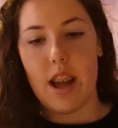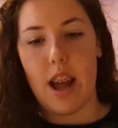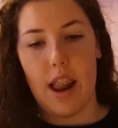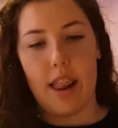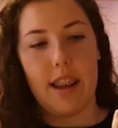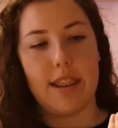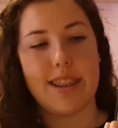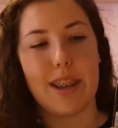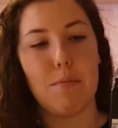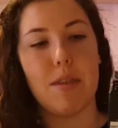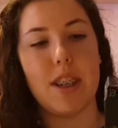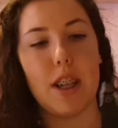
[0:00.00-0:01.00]
I like to
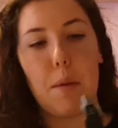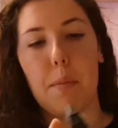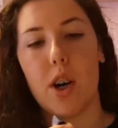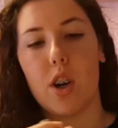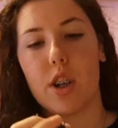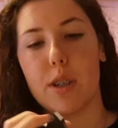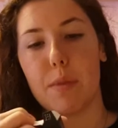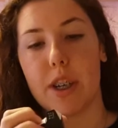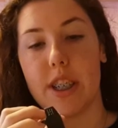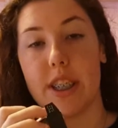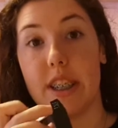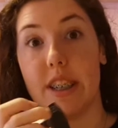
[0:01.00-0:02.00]
keep this in the box
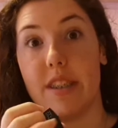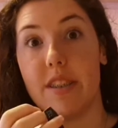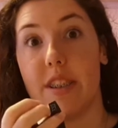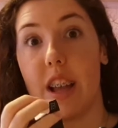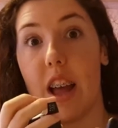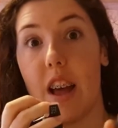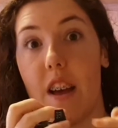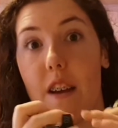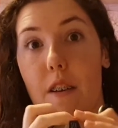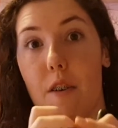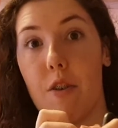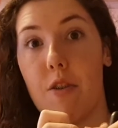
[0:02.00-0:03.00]
because it is
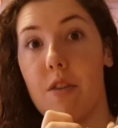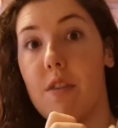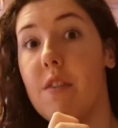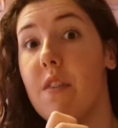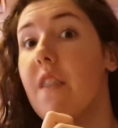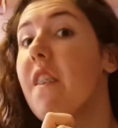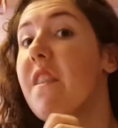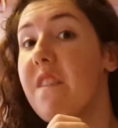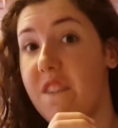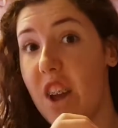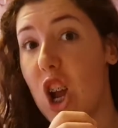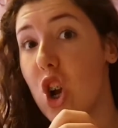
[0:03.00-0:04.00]

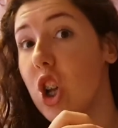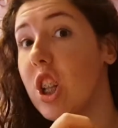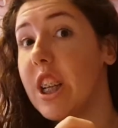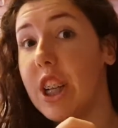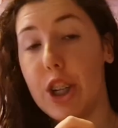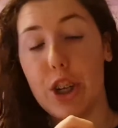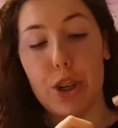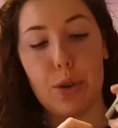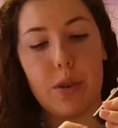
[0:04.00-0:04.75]
fairly new.